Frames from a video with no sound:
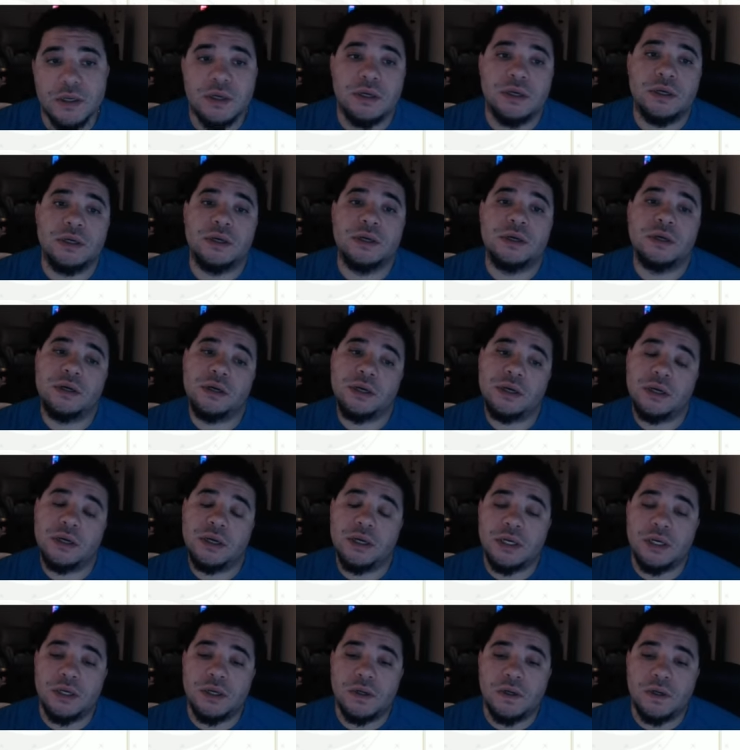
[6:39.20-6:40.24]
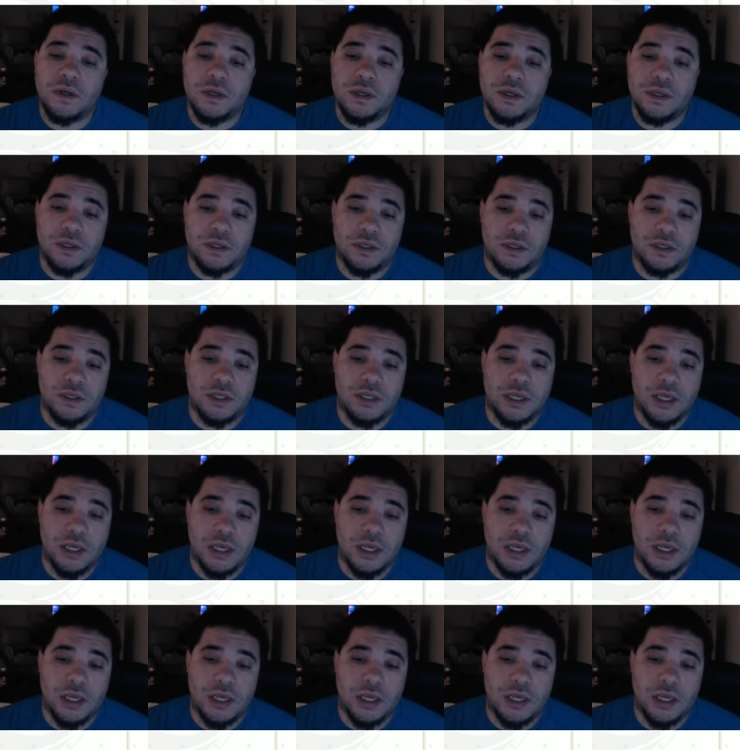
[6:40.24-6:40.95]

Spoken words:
(no one is talking)